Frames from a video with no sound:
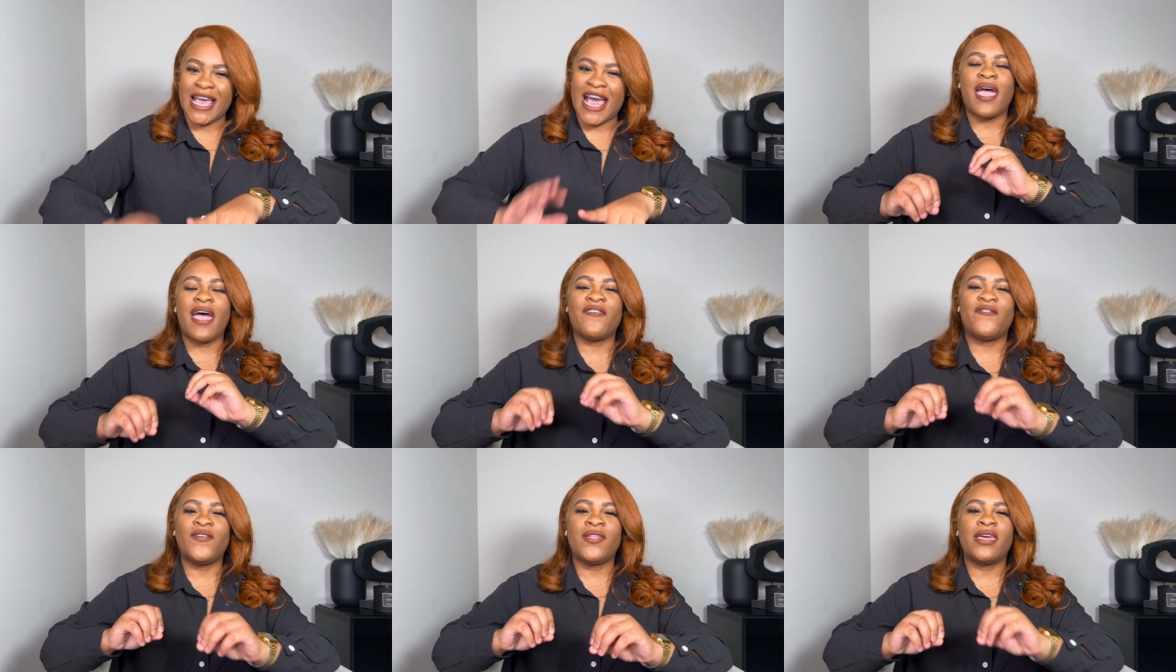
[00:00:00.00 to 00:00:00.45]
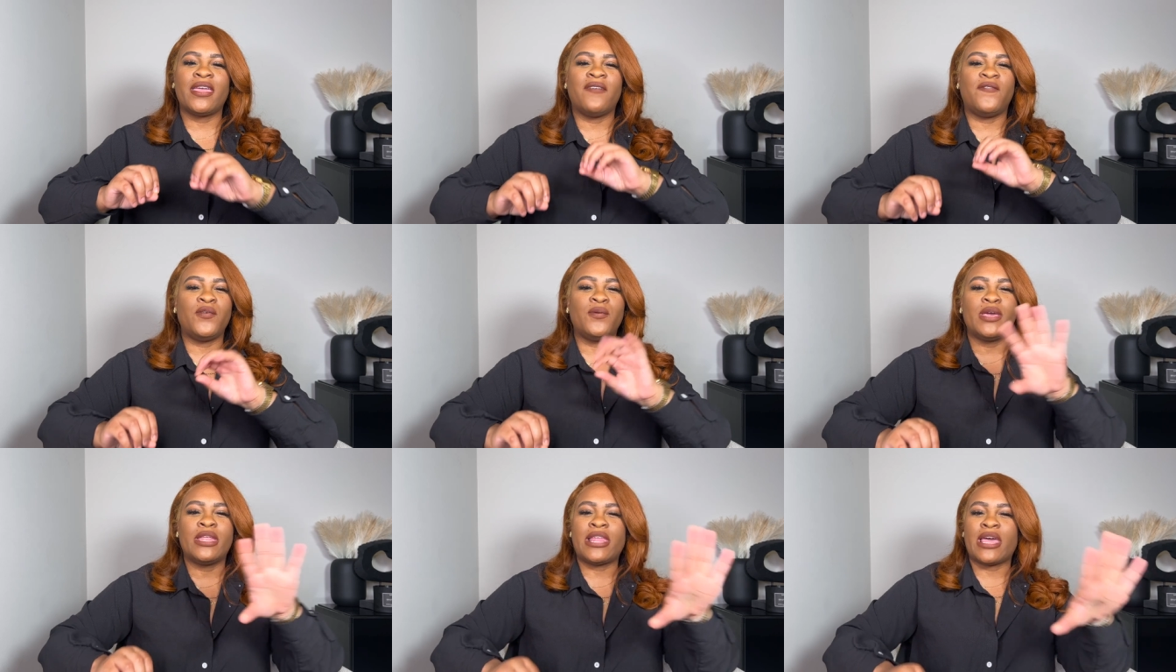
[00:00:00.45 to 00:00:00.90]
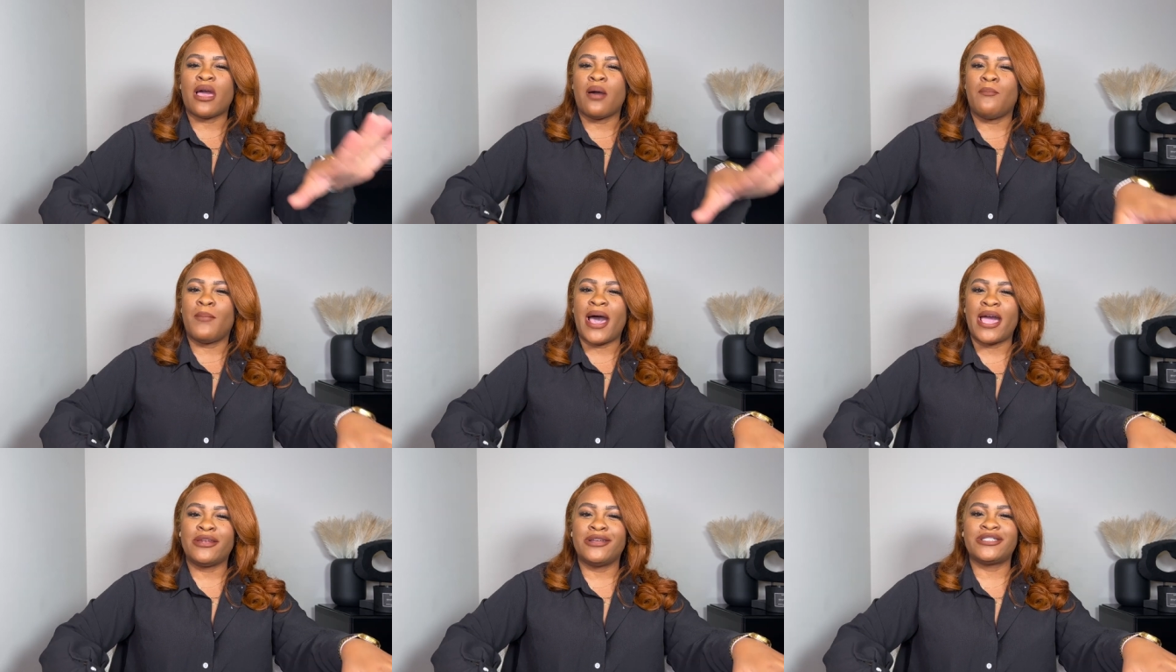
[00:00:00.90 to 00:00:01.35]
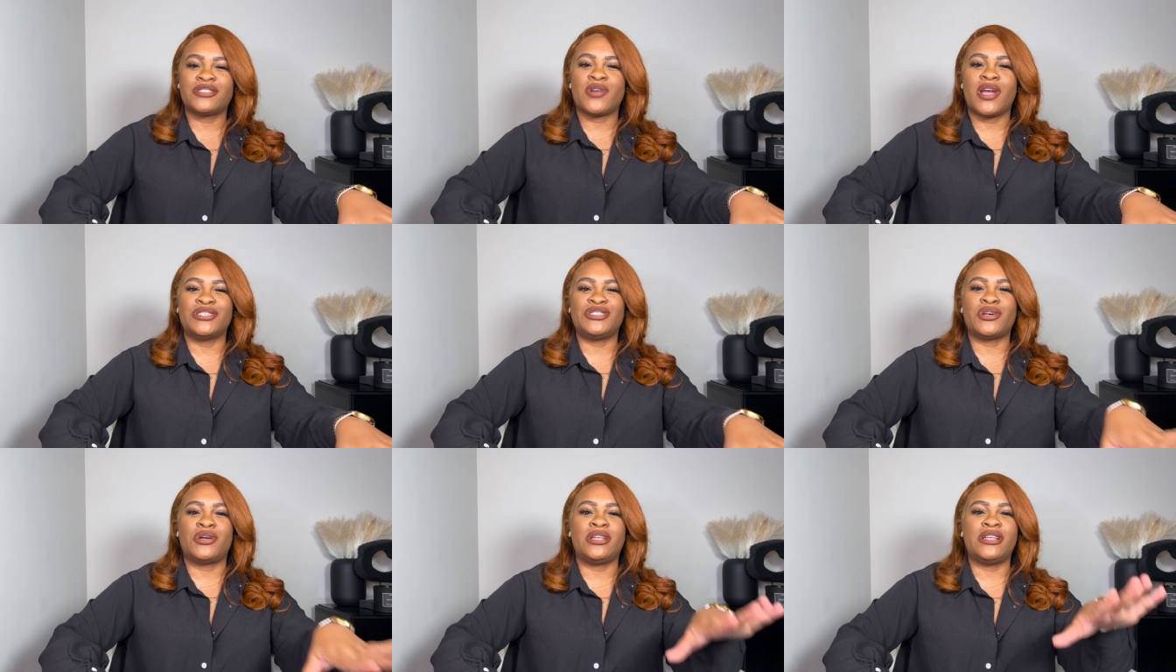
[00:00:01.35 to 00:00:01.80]
I feel like if you get like a minor
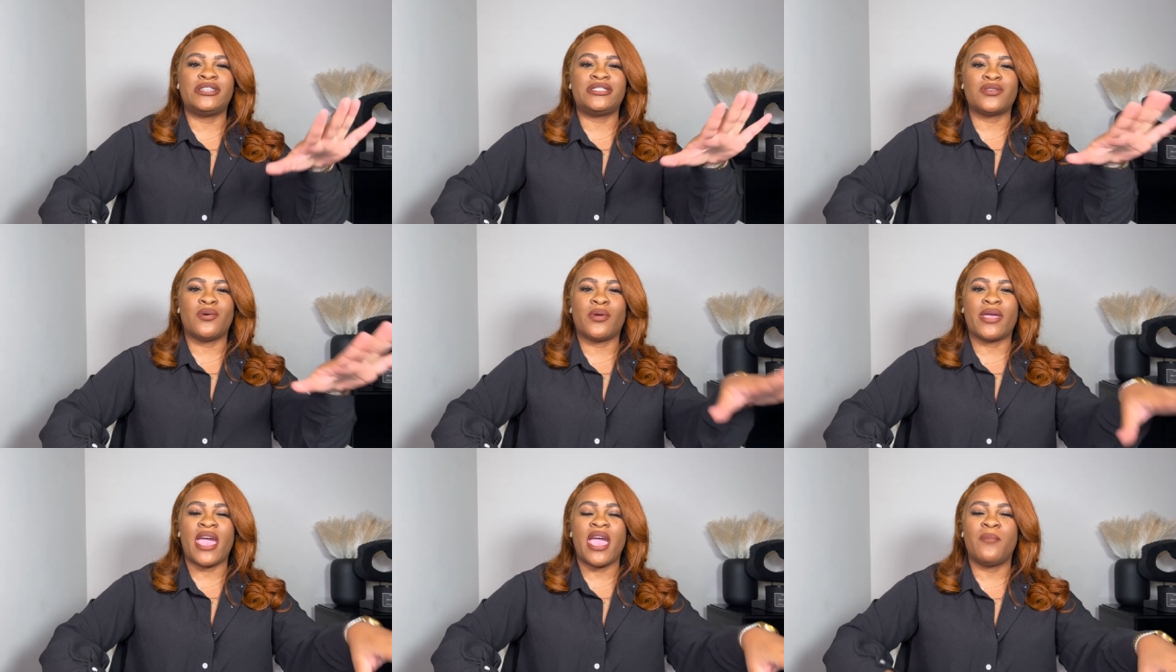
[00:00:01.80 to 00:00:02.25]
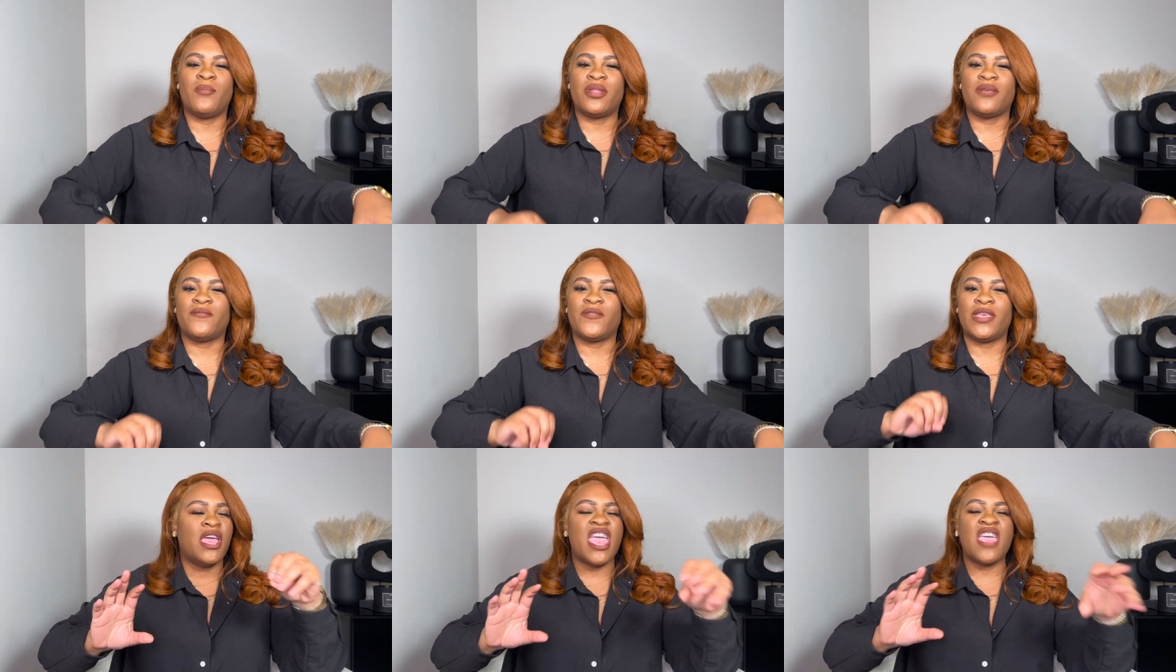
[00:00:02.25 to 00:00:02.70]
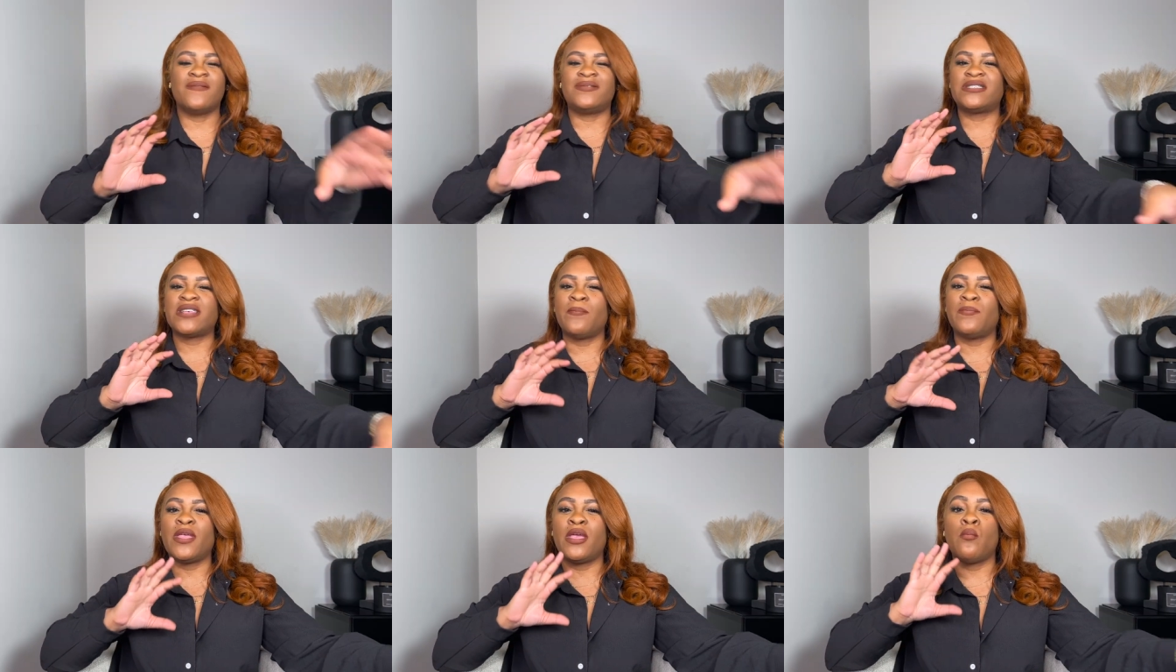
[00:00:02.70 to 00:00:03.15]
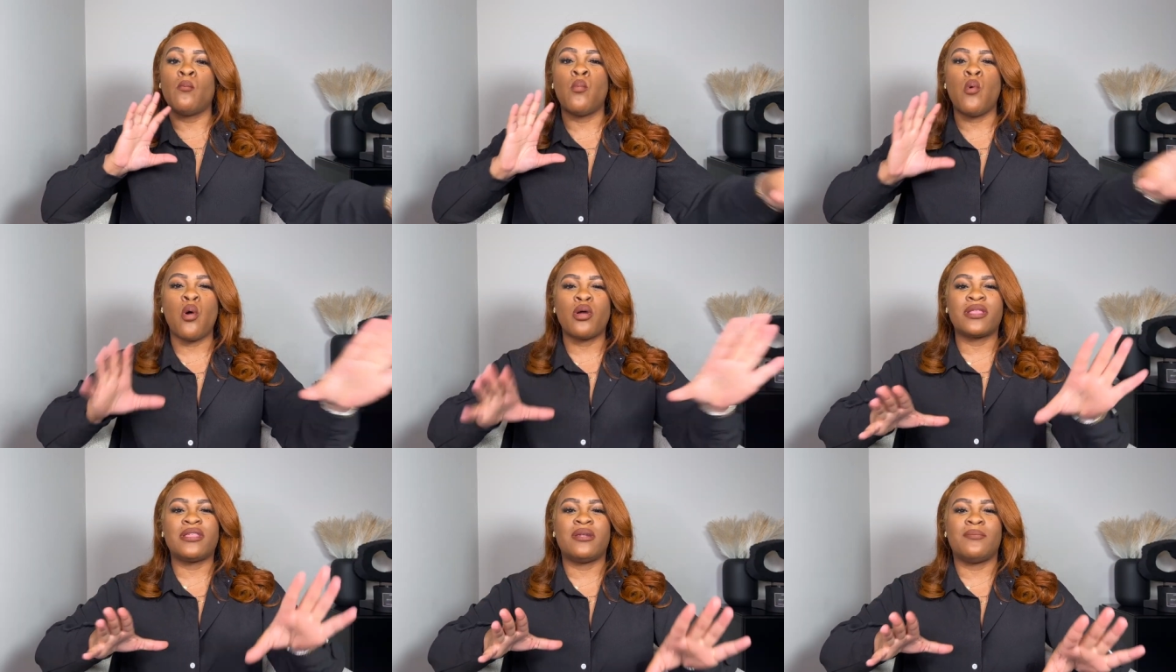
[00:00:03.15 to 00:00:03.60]
scratch on it, it's okay. But if, if something
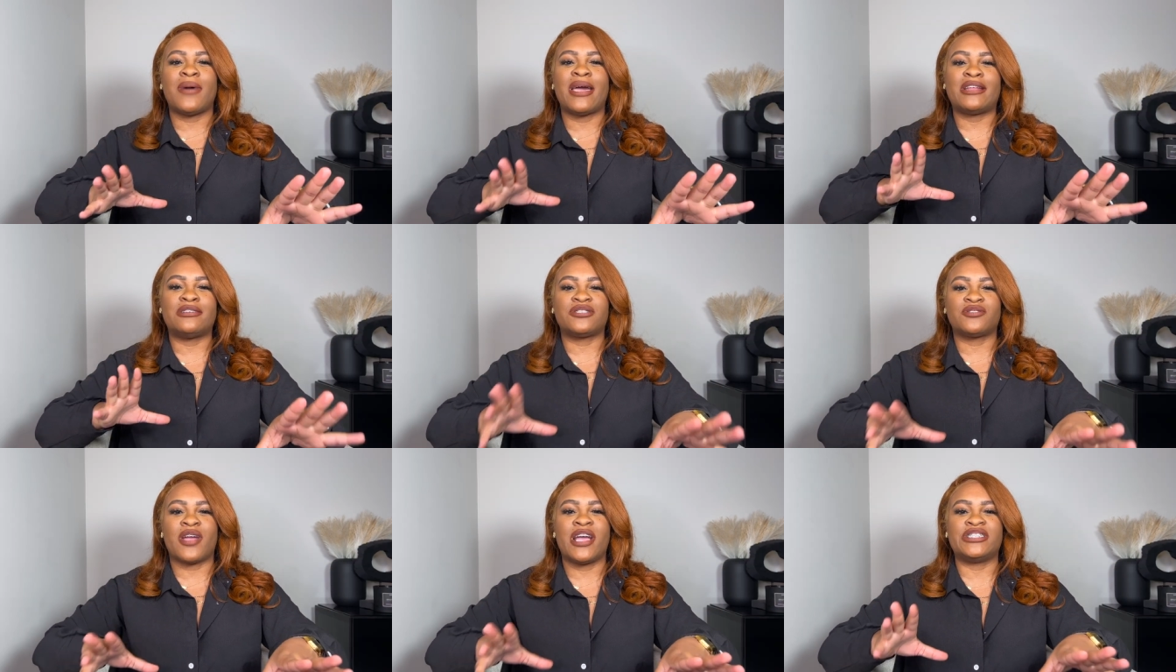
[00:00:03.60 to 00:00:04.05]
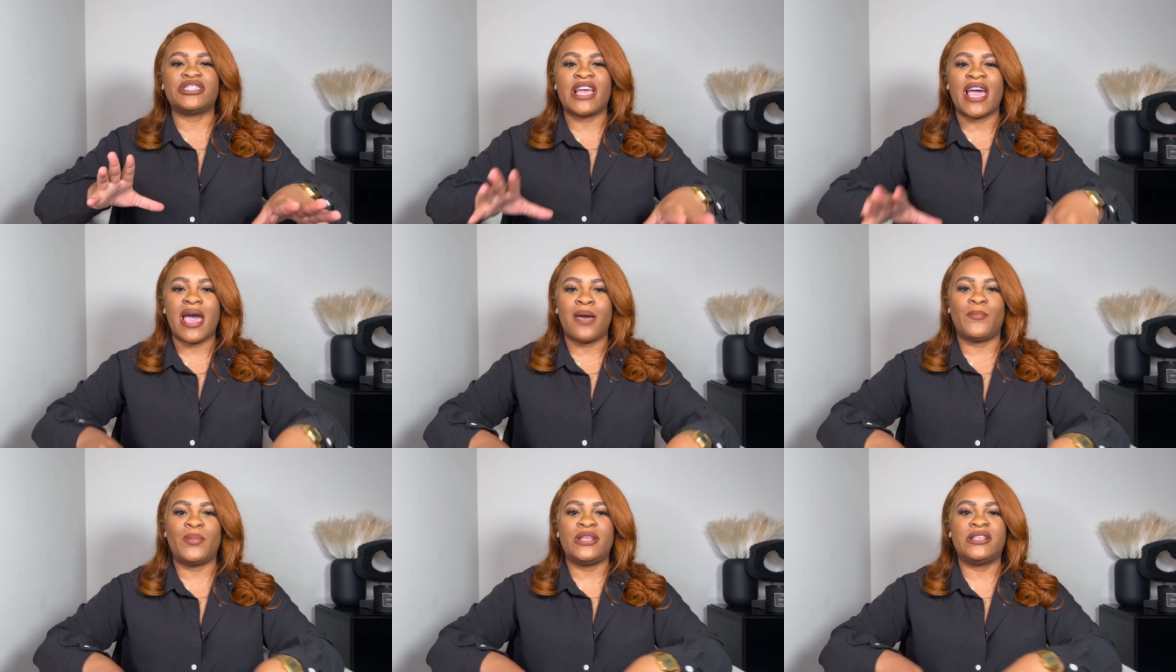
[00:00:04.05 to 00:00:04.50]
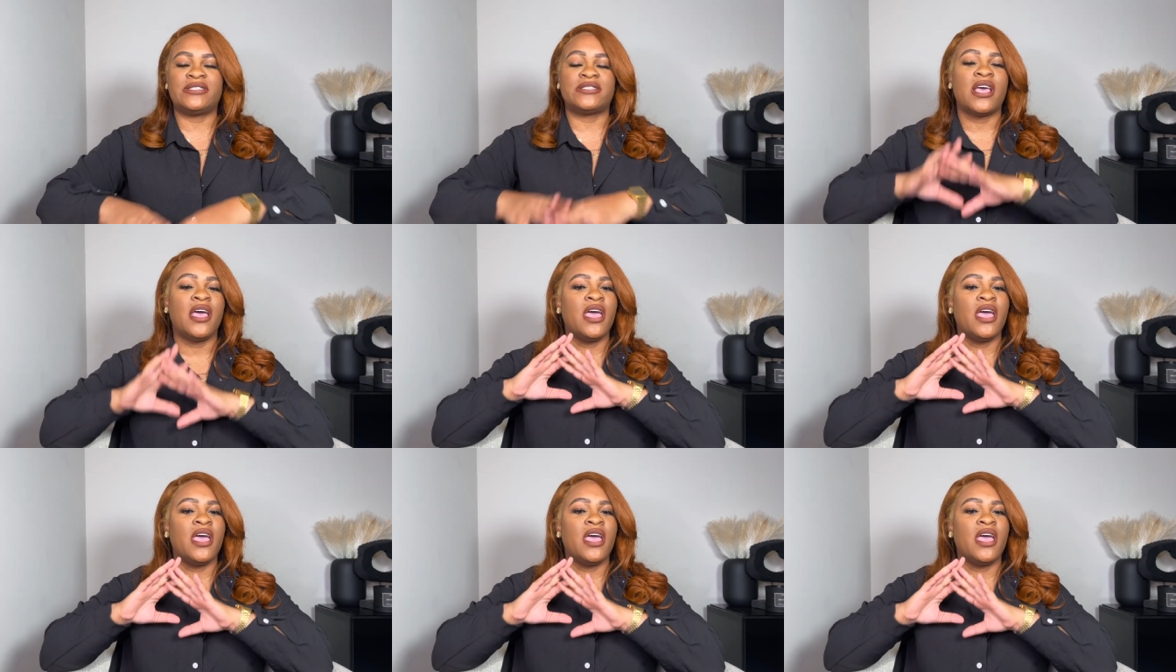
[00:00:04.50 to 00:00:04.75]
more than a minor scratch happens,